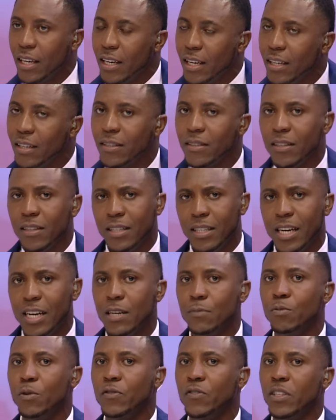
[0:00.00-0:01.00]
he is the
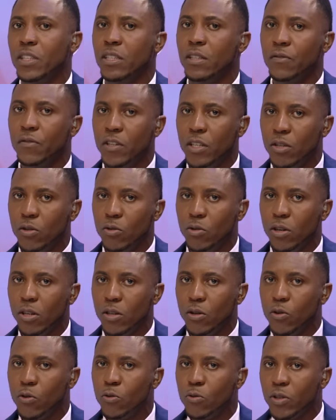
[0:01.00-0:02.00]
type of
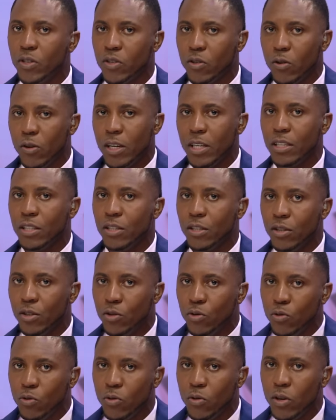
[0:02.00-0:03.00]
individual who is going to
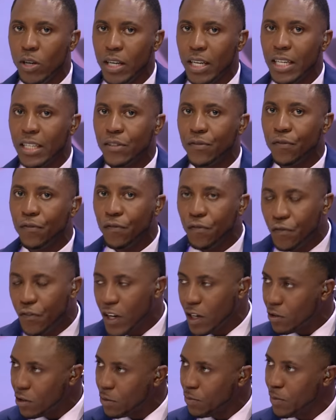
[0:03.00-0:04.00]
do his
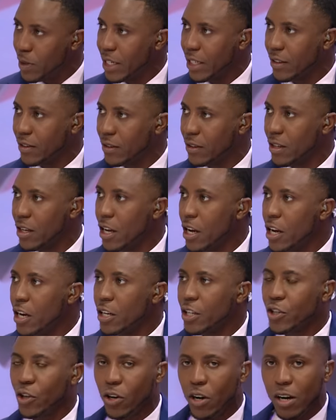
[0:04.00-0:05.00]
very best
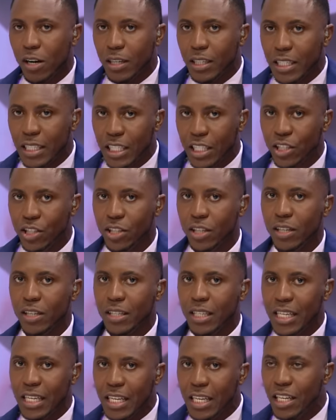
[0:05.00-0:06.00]
to
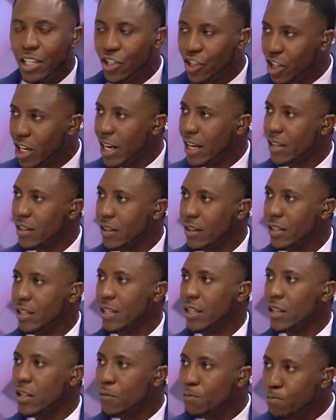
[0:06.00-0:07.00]
condition each
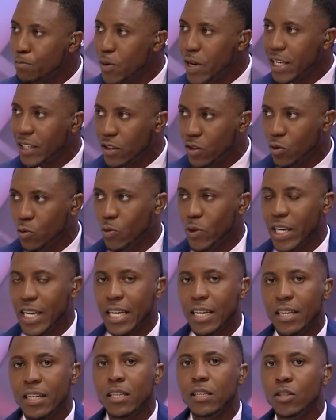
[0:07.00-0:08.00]
athlete the best
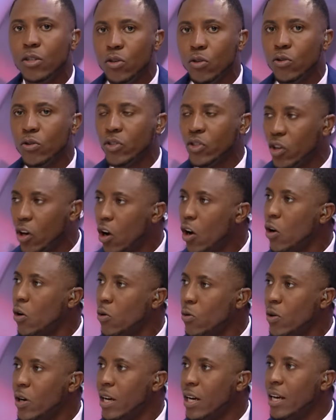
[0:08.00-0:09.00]
way he knows
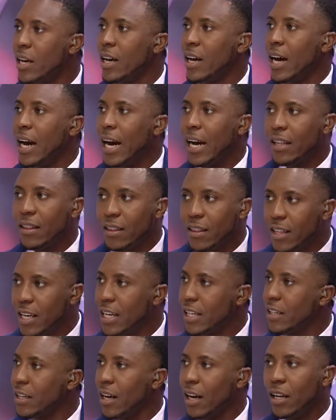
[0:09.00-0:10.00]
how, and
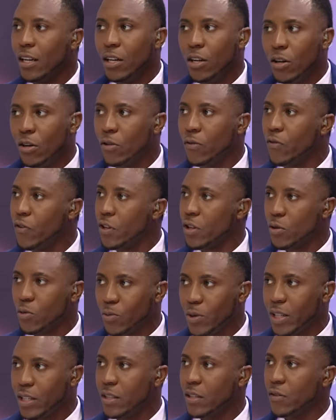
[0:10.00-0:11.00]
then allow for the
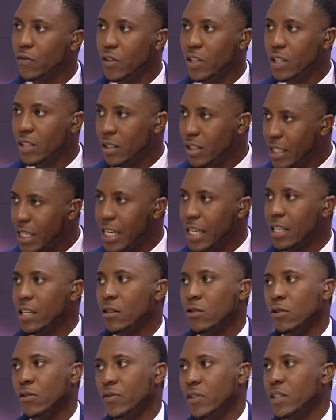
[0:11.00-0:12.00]
rest of it to take
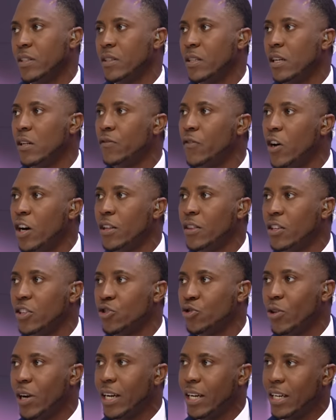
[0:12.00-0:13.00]
care of itself on the
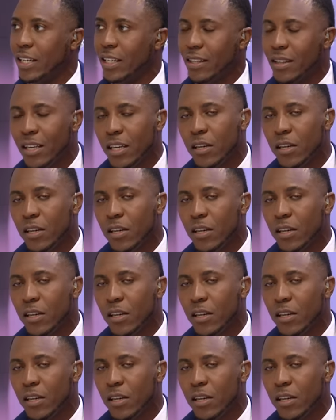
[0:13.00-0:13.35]
track. And I